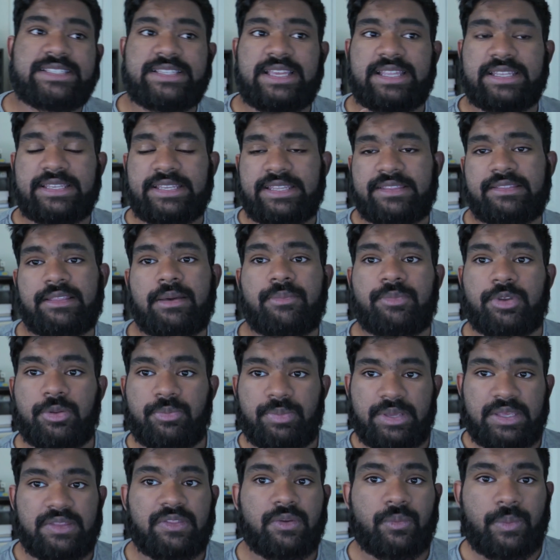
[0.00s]
that lead them to
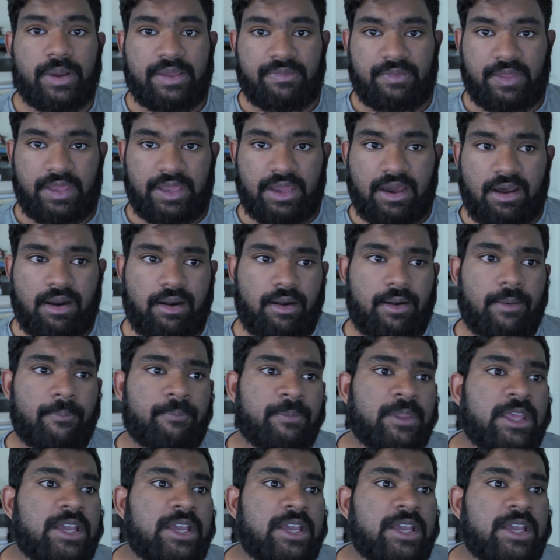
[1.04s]
be the way they are.